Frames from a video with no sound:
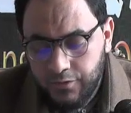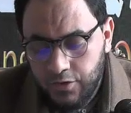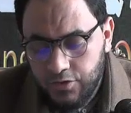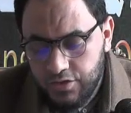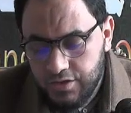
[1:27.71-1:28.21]

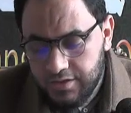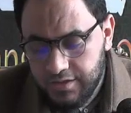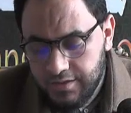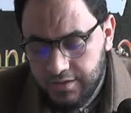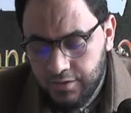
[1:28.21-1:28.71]

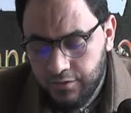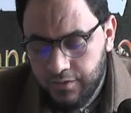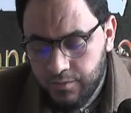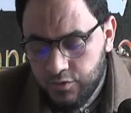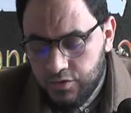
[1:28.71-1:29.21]
consciousness of
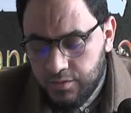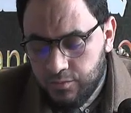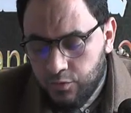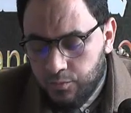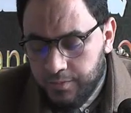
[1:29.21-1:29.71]
the
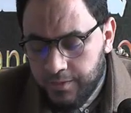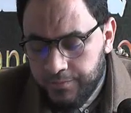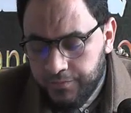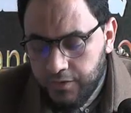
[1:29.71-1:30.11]
Muslim Ummah,